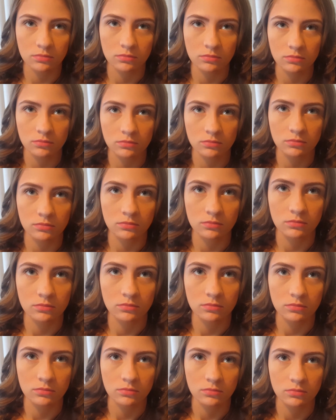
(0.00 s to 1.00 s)
Your lips are
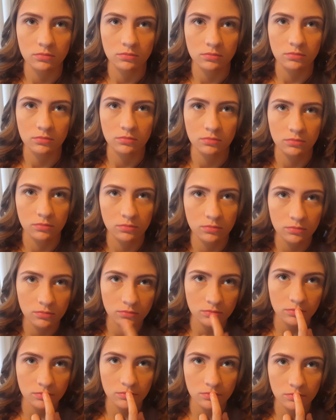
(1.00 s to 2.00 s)
beet red on this
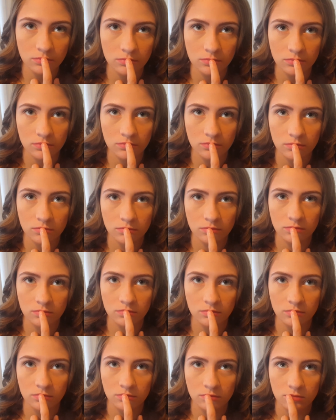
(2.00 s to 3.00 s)
camera. That's even
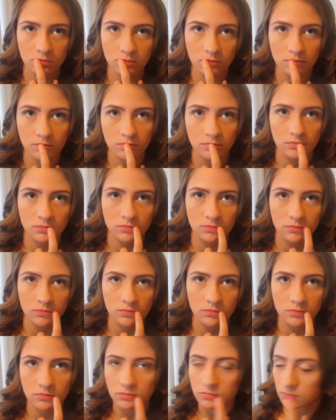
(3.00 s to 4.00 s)
that's not even
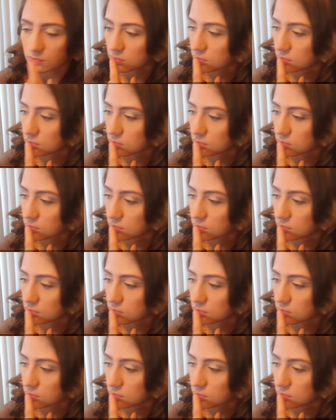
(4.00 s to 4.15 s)
lipstick.